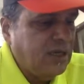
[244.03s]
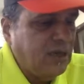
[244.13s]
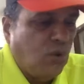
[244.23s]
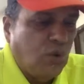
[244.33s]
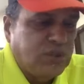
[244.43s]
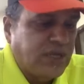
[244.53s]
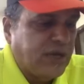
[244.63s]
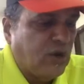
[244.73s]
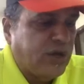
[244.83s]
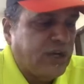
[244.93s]
holds a
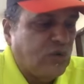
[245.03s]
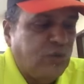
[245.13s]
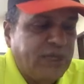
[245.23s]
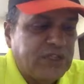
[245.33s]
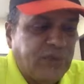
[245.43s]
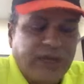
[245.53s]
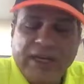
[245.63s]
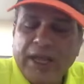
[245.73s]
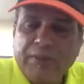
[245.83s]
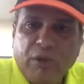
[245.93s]
record of 2 minutes
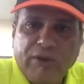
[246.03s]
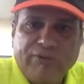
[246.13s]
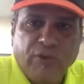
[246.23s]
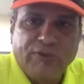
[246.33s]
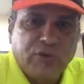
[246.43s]
29.44